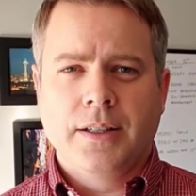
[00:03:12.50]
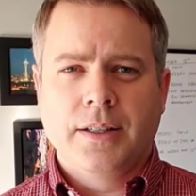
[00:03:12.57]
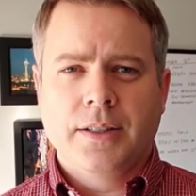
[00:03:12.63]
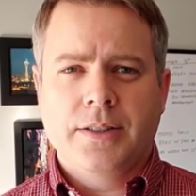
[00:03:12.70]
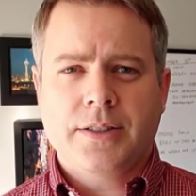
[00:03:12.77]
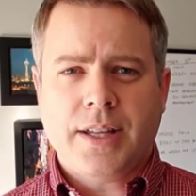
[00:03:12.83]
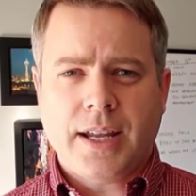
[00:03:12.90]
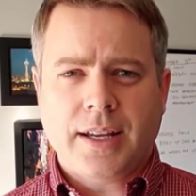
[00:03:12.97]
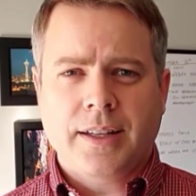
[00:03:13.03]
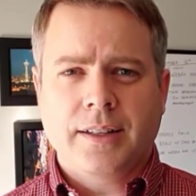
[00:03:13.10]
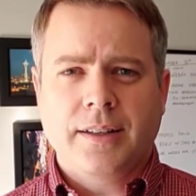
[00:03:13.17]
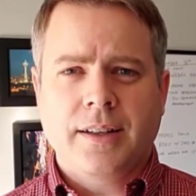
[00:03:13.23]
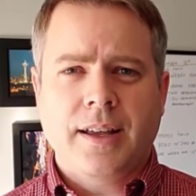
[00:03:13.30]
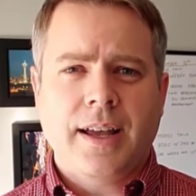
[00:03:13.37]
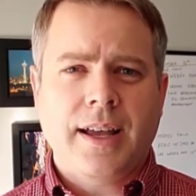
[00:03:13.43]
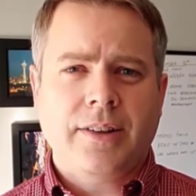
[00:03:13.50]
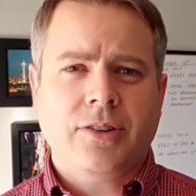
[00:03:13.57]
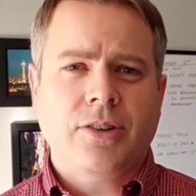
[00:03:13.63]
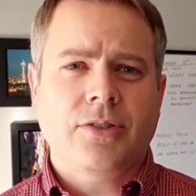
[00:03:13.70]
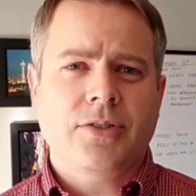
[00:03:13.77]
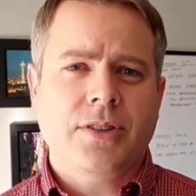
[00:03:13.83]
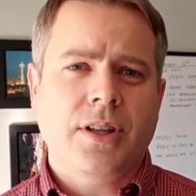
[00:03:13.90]
Second, ask
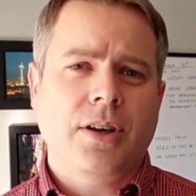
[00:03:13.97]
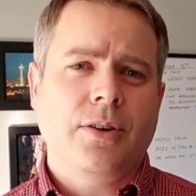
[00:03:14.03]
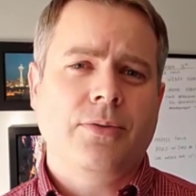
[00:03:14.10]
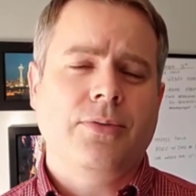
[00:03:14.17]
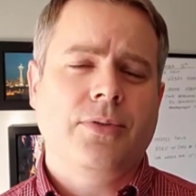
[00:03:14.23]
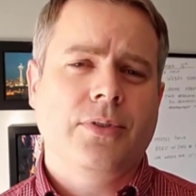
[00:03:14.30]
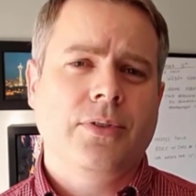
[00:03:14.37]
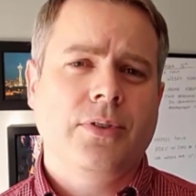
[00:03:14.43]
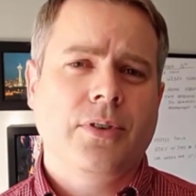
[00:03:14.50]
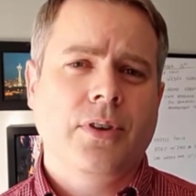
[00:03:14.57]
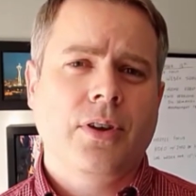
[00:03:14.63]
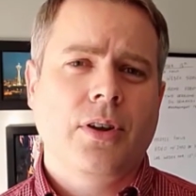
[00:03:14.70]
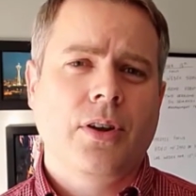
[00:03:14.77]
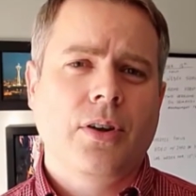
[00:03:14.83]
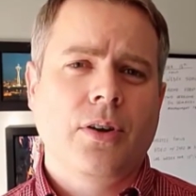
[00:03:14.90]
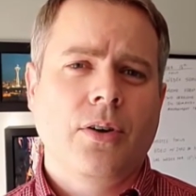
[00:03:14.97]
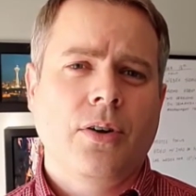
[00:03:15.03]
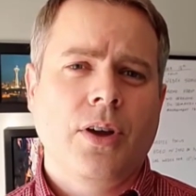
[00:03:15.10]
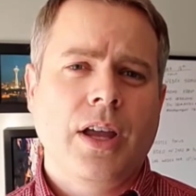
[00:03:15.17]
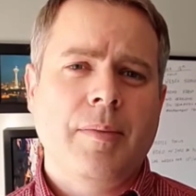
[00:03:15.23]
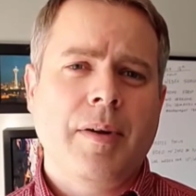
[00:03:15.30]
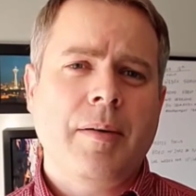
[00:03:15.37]
yourself,
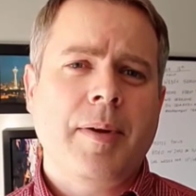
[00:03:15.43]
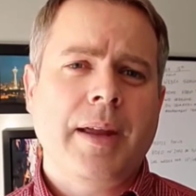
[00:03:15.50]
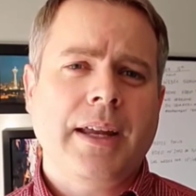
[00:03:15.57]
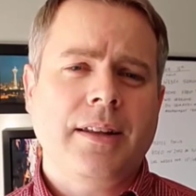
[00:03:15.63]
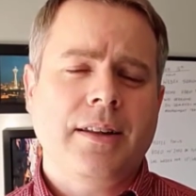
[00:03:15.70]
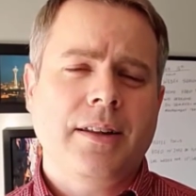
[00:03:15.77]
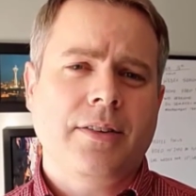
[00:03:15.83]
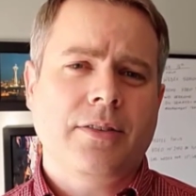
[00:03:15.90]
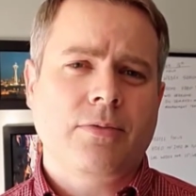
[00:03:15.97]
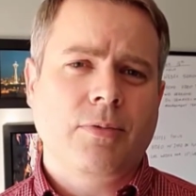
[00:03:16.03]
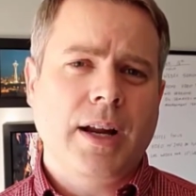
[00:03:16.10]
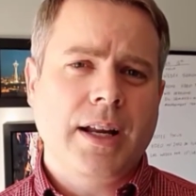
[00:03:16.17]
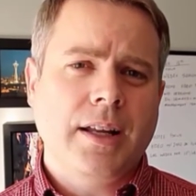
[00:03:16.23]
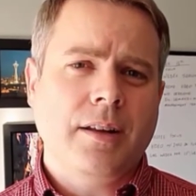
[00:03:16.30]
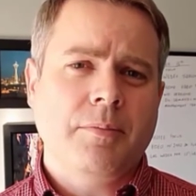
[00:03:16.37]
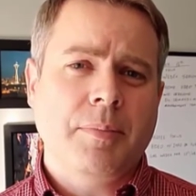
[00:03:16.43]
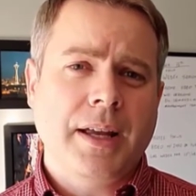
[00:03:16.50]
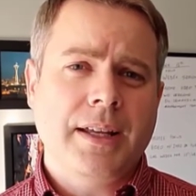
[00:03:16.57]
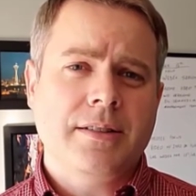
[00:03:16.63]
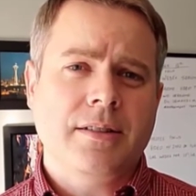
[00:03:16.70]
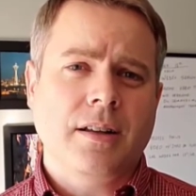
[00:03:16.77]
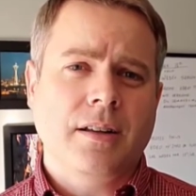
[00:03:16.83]
am I making this rating
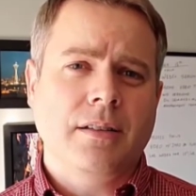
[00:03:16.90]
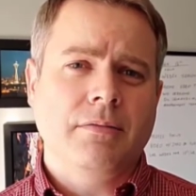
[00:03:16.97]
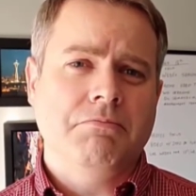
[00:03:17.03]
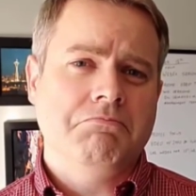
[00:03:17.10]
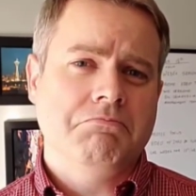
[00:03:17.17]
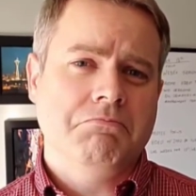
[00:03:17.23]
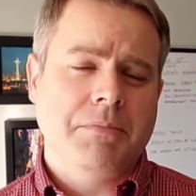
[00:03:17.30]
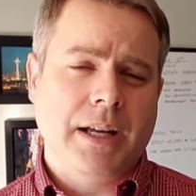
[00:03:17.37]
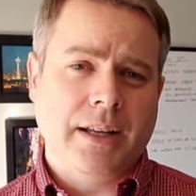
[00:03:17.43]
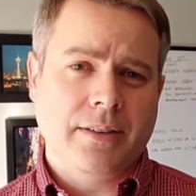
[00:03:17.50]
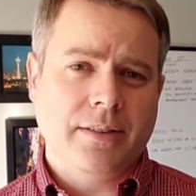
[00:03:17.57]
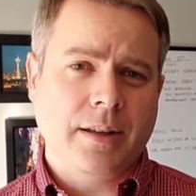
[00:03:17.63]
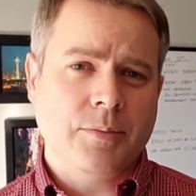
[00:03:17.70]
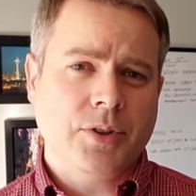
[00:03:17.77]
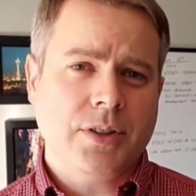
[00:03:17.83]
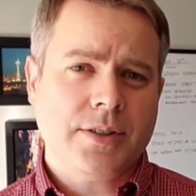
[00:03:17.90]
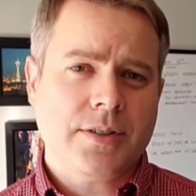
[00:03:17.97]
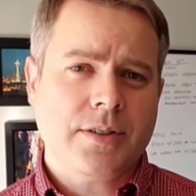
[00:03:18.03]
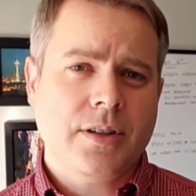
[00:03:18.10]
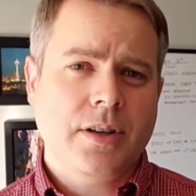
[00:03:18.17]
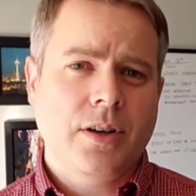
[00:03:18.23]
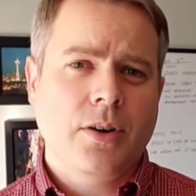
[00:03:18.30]
based on my
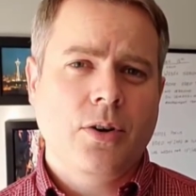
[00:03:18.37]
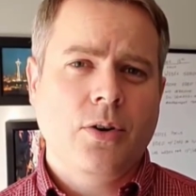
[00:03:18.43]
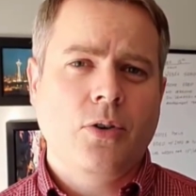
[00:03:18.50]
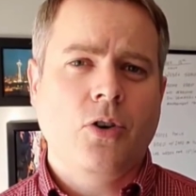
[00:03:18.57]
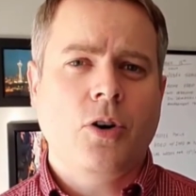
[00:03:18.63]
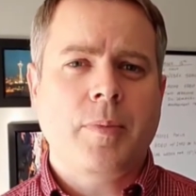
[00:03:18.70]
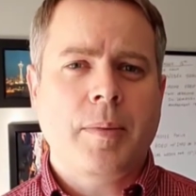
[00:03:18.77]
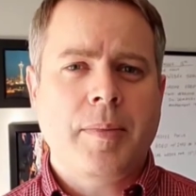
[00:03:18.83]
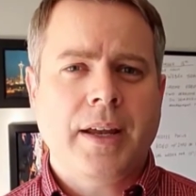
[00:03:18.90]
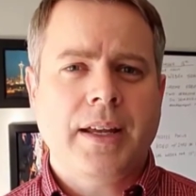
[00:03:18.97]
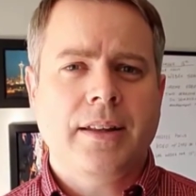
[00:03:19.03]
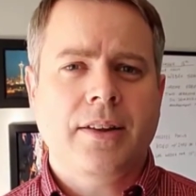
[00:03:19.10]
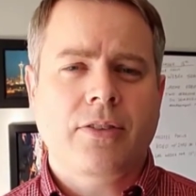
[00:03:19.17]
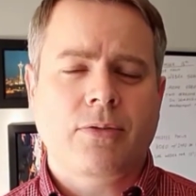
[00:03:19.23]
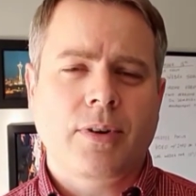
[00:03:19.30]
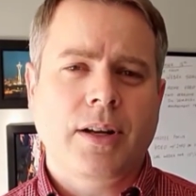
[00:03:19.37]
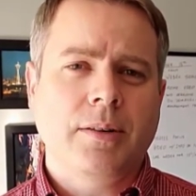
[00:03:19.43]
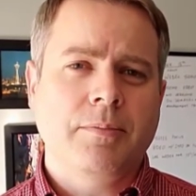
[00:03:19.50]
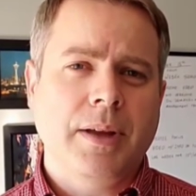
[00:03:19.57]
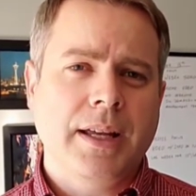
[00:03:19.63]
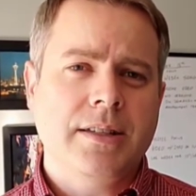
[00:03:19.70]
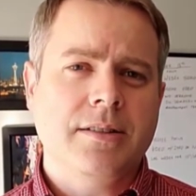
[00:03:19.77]
assumptions, or am I making this rating
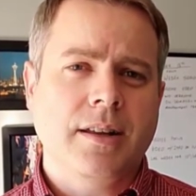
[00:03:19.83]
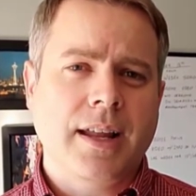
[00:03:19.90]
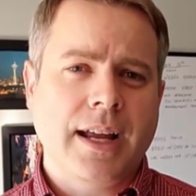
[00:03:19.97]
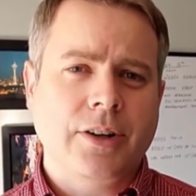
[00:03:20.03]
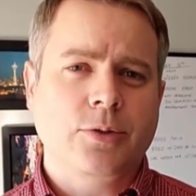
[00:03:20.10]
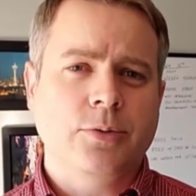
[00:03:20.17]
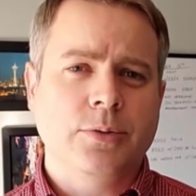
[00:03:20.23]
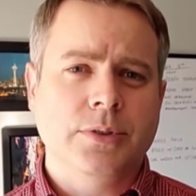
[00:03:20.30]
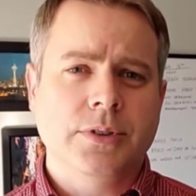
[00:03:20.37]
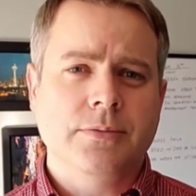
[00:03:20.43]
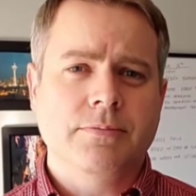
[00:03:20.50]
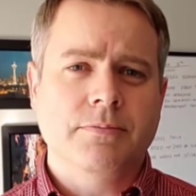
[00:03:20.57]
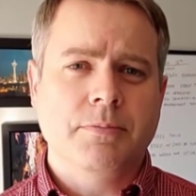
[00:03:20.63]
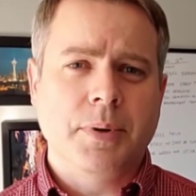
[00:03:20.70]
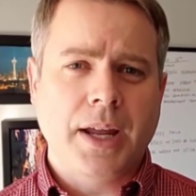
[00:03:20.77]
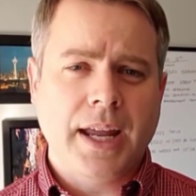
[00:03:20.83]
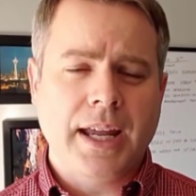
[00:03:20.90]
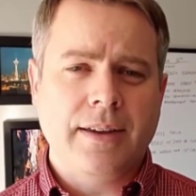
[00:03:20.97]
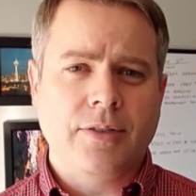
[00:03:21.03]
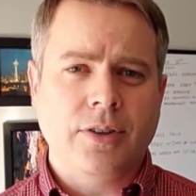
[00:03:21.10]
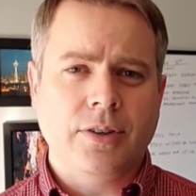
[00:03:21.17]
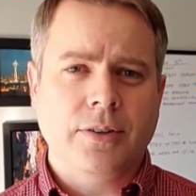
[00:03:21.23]
based on actual
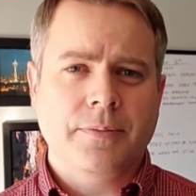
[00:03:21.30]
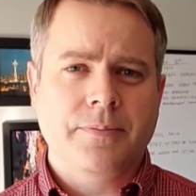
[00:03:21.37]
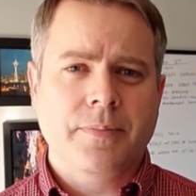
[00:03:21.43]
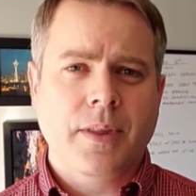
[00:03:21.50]
behavior?